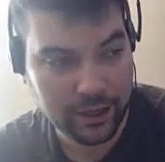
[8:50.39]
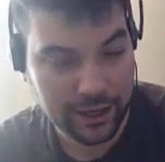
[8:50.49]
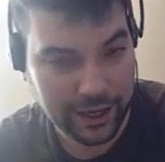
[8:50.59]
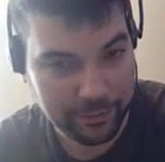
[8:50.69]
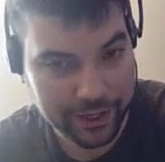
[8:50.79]

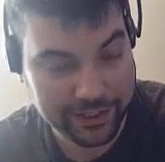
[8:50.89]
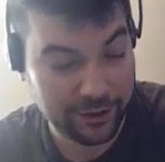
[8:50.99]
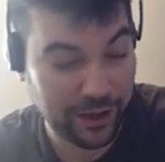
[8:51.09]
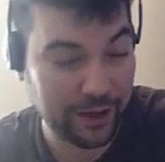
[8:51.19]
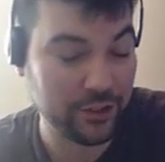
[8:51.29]
And because I
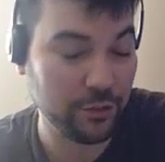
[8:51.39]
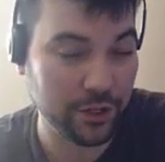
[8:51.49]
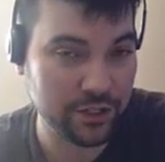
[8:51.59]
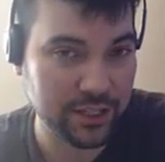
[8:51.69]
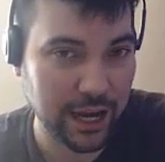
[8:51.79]
don't have too
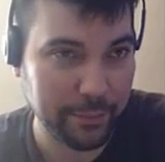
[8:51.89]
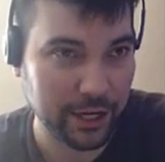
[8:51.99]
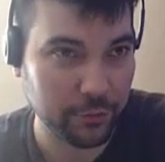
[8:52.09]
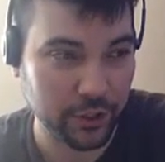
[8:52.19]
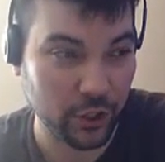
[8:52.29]
much time, I
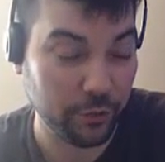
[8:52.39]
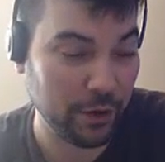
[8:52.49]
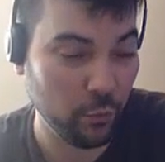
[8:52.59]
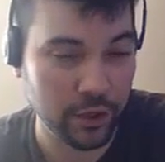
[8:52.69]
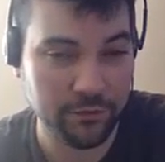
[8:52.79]
can really only
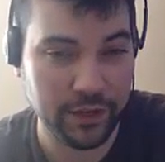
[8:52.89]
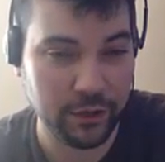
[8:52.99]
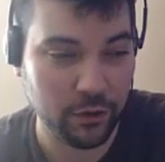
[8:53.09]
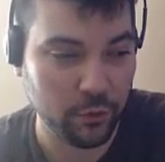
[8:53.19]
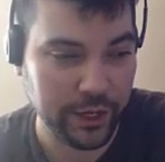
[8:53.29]
make one
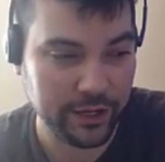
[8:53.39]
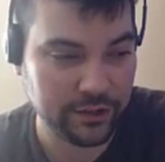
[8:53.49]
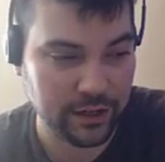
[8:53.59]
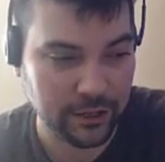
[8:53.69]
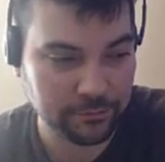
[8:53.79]
video a week.
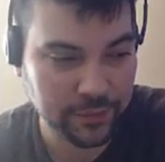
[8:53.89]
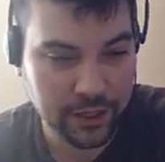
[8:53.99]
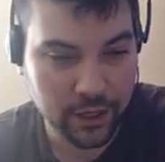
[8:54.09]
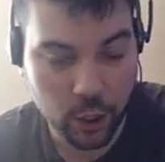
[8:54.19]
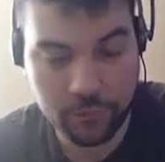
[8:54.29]
So
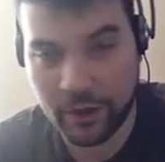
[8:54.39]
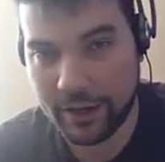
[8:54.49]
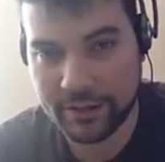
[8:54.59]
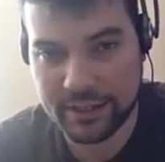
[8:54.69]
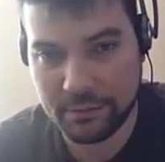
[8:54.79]
hopefully I'll
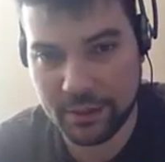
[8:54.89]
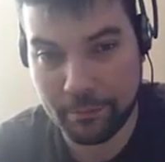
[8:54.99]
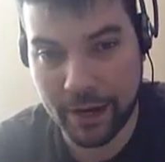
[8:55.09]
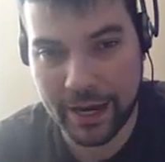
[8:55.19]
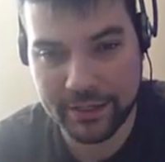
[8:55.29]
get to some of
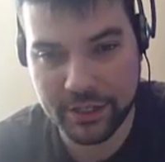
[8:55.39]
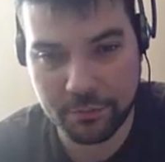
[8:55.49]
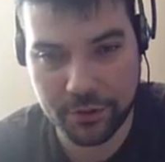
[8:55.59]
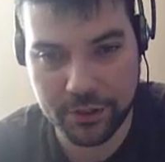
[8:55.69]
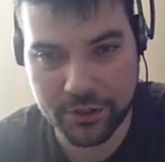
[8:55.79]
my ideas
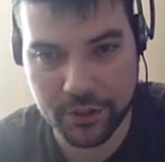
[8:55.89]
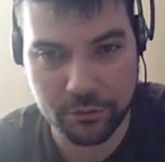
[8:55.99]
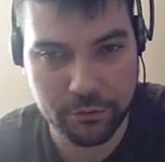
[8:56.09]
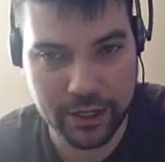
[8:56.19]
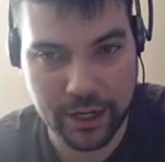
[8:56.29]
pretty
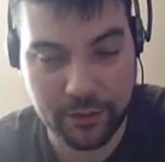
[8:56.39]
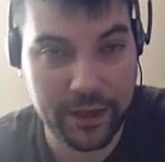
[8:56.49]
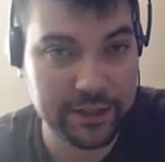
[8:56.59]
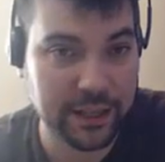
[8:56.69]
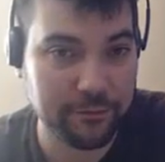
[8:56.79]
soon. But
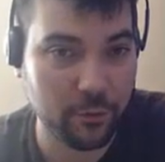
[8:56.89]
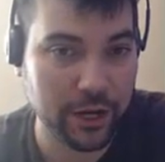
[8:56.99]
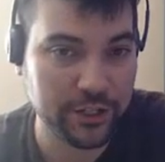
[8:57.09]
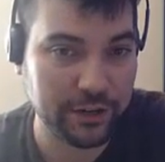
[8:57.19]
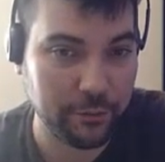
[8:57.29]
thanks a lot for
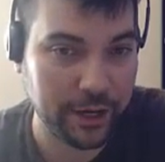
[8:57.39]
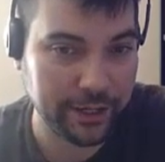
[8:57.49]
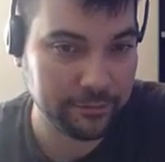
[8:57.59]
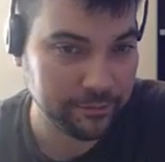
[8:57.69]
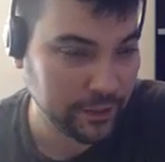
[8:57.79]
watching,
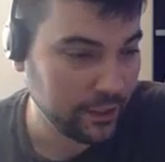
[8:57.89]
everybody.